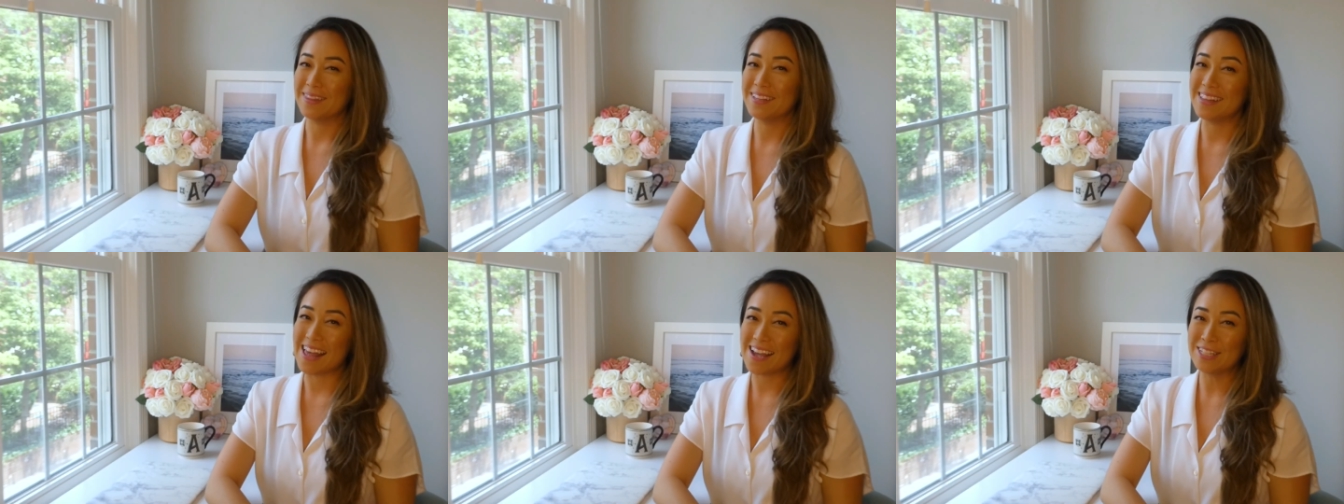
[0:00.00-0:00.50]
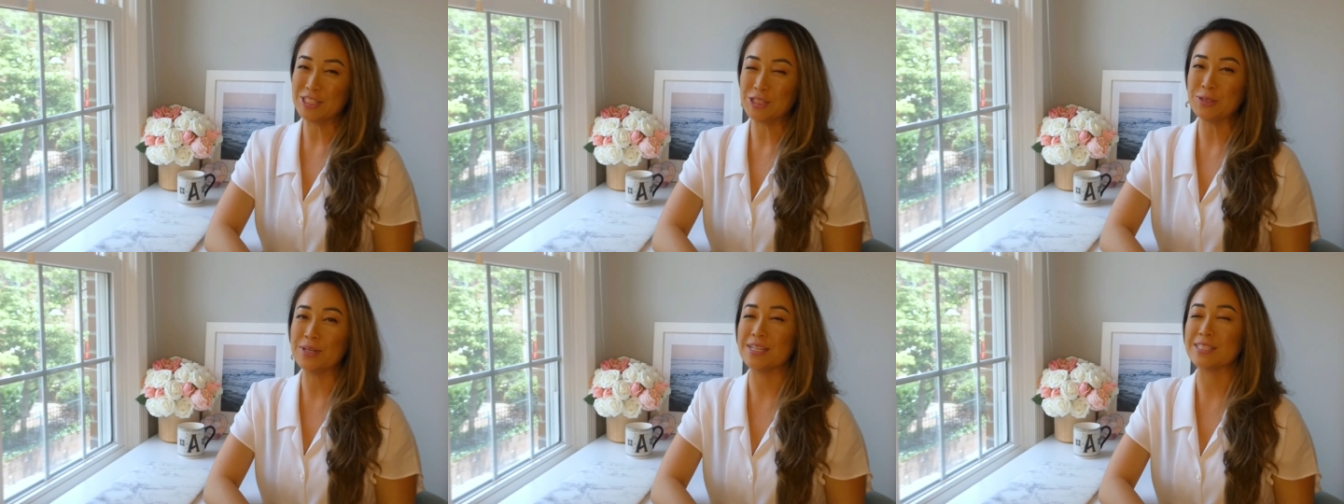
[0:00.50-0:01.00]
the next
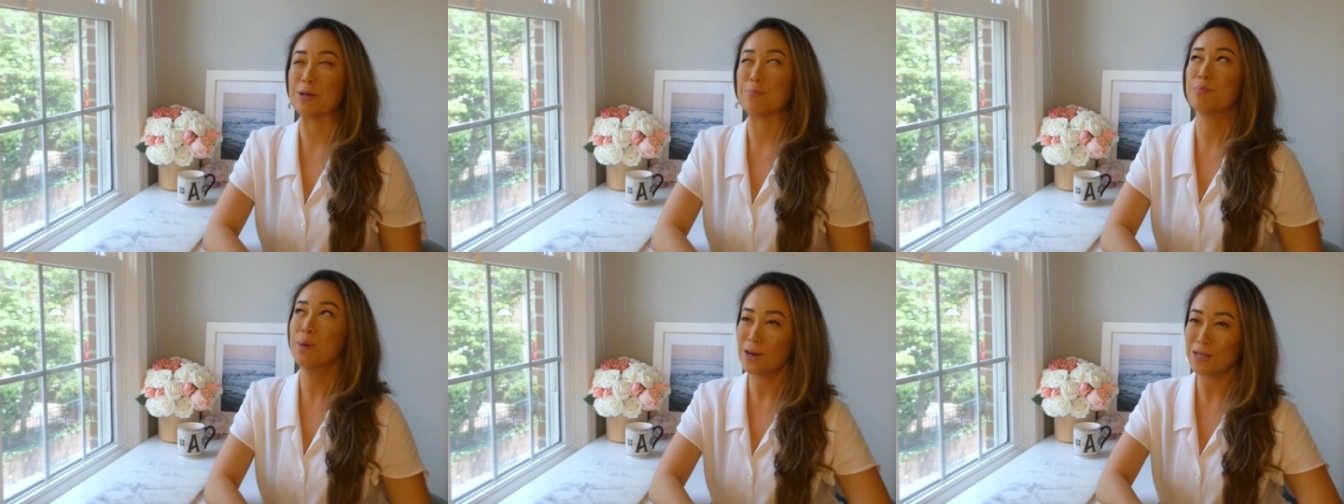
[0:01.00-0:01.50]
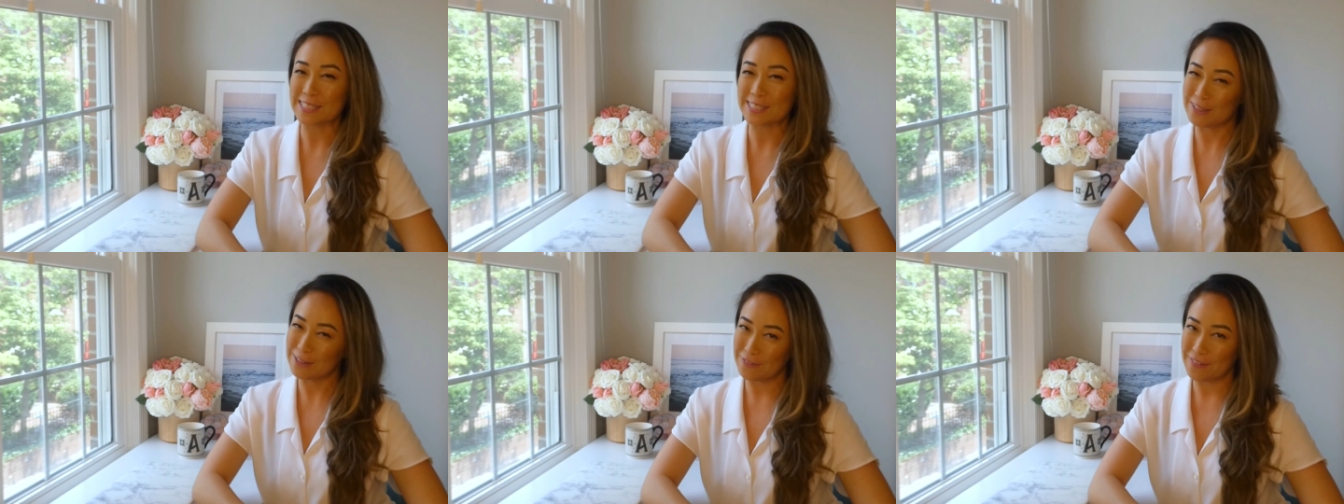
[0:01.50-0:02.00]
shoe is a
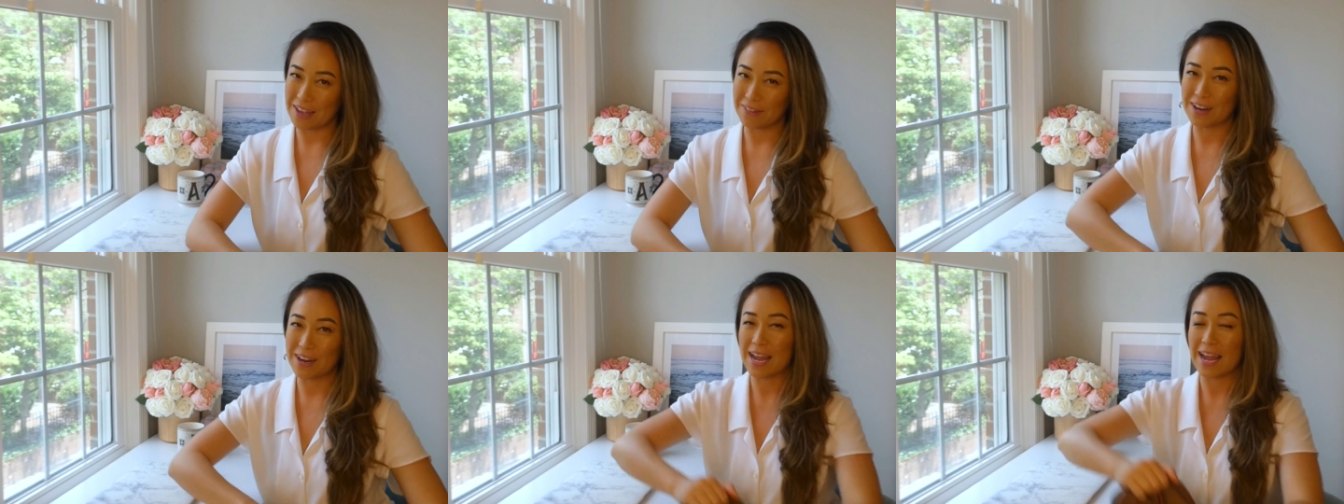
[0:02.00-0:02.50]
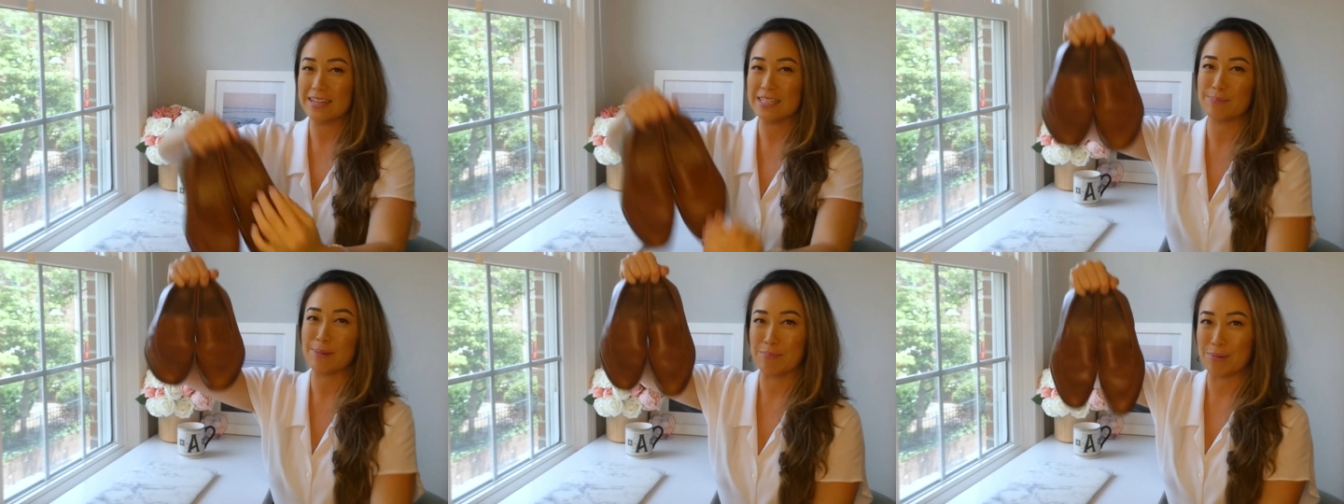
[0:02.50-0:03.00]
personal favorite, and
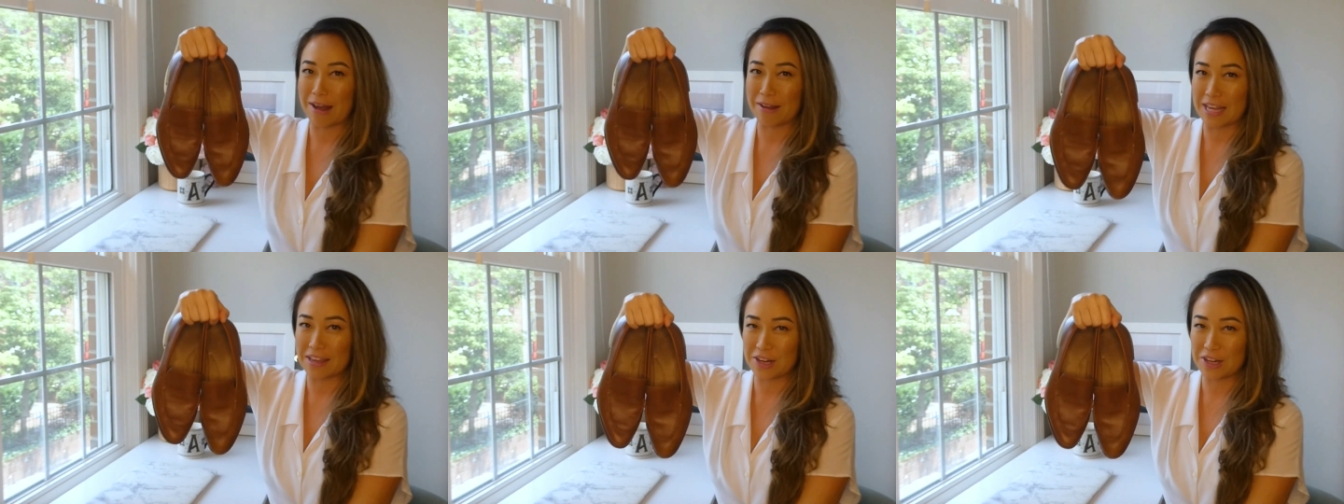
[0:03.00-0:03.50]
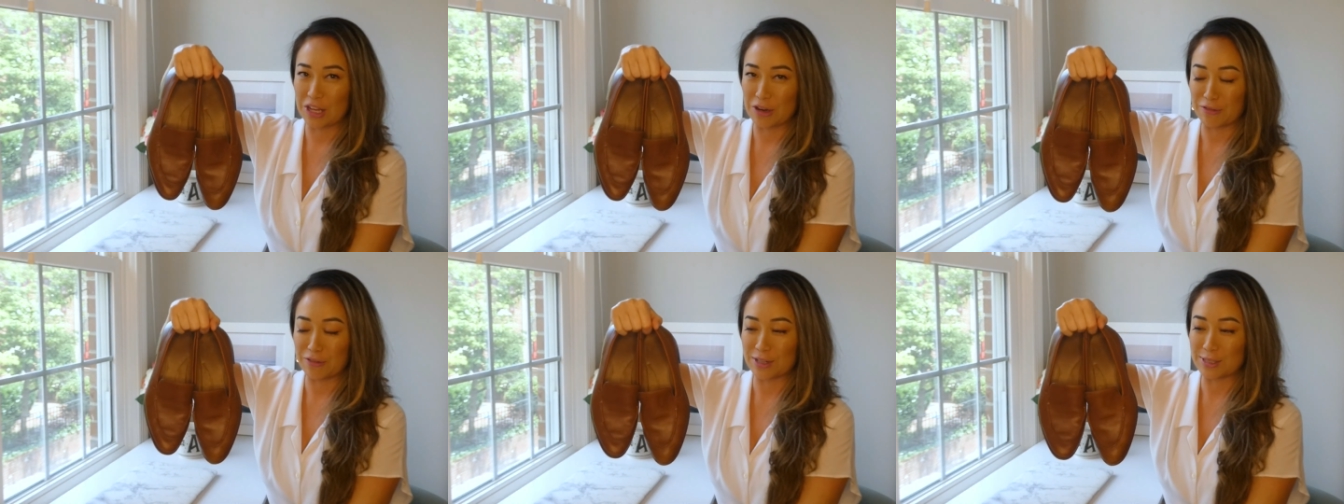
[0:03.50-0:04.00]
it's my brown leather
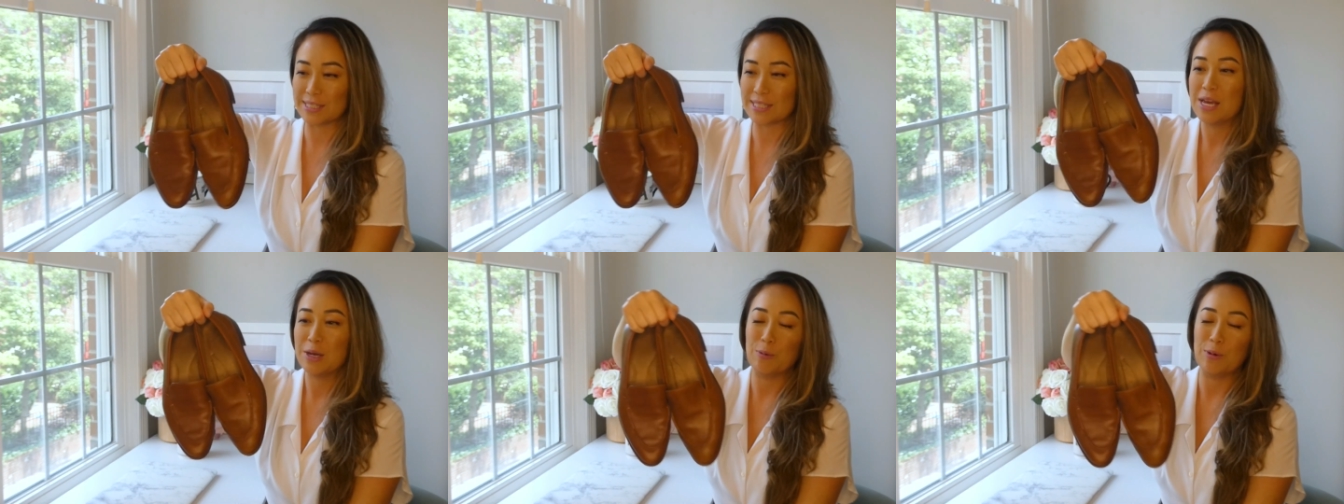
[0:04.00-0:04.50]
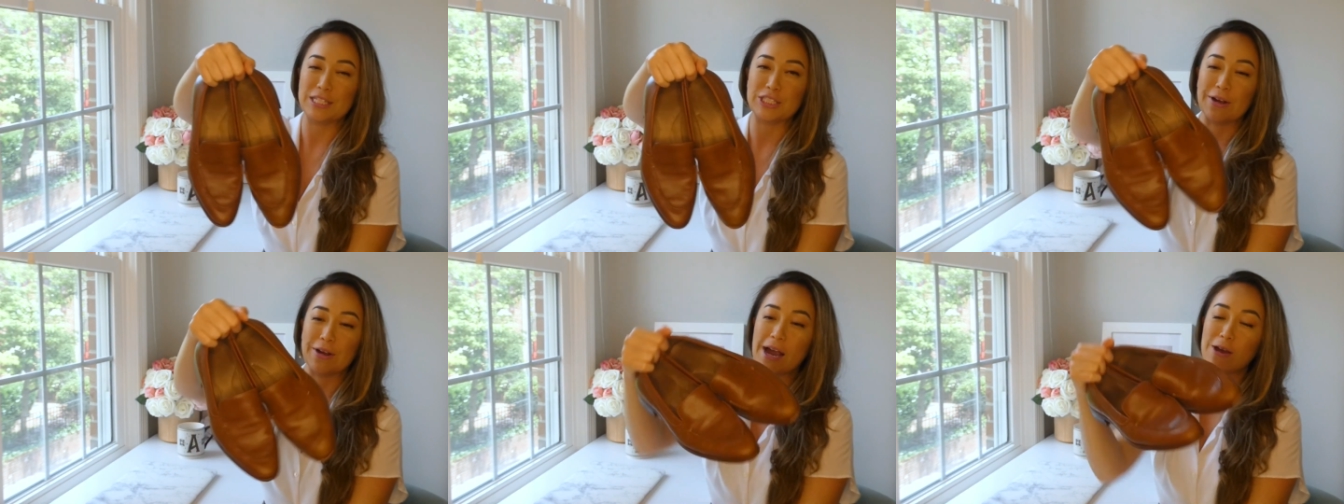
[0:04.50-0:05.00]
loafers, which
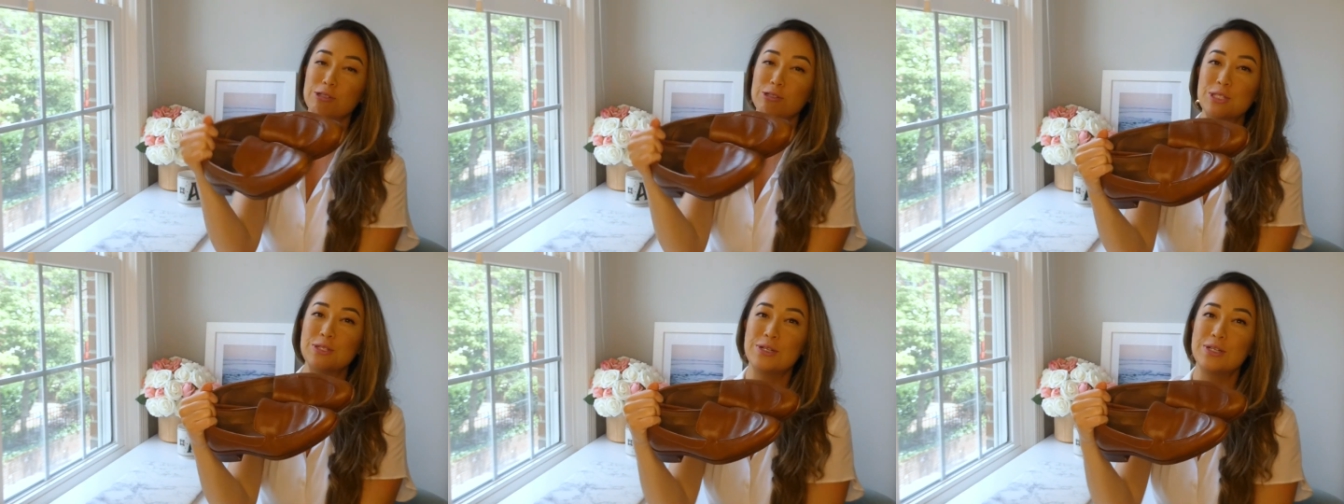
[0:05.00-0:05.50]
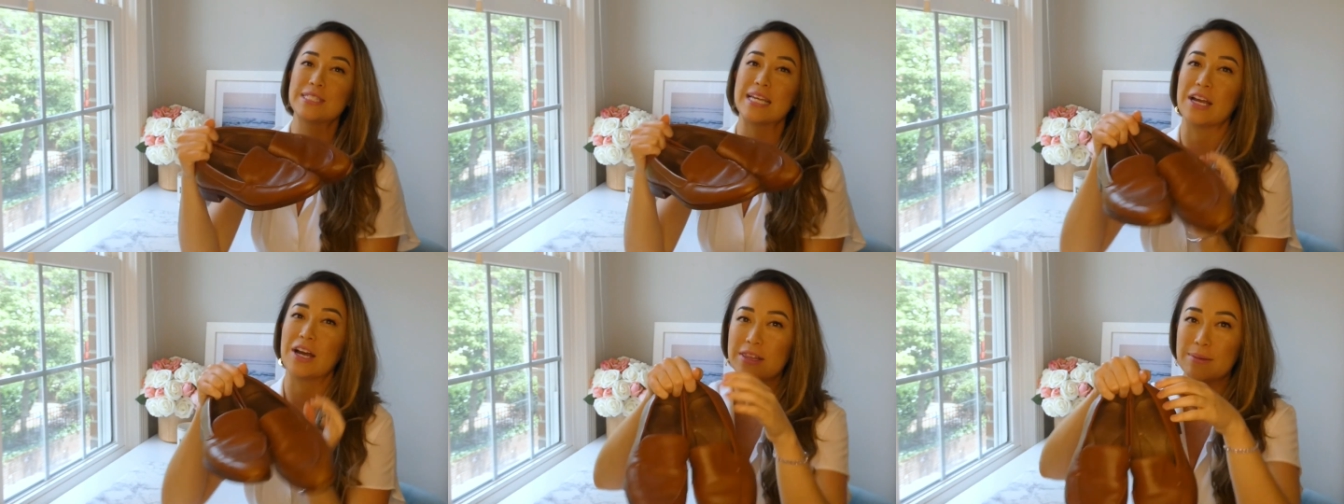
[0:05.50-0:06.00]
are Aerosoles.
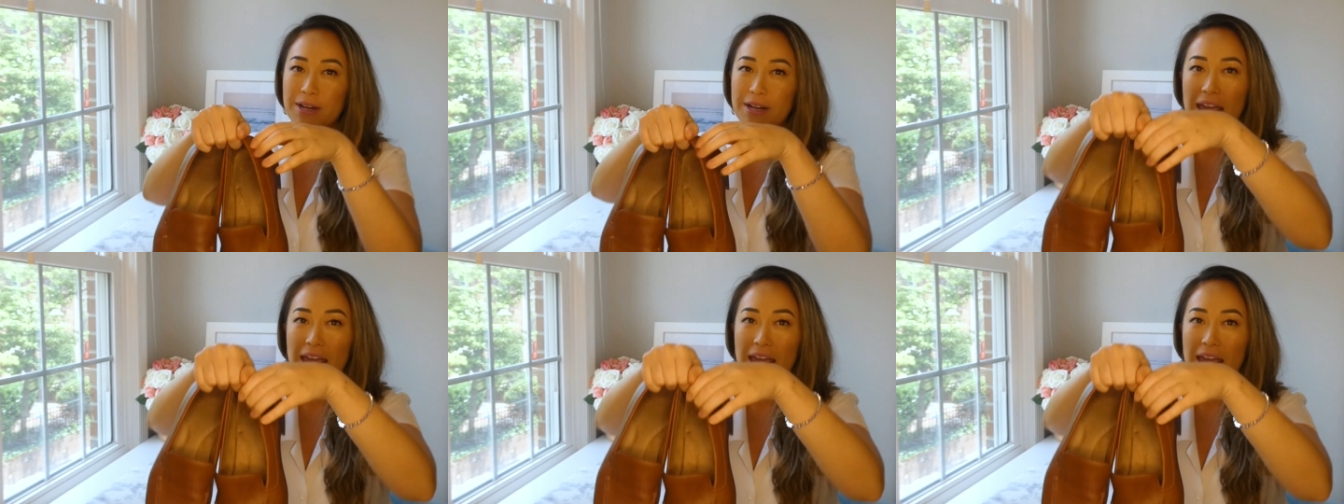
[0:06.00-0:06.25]
I got them on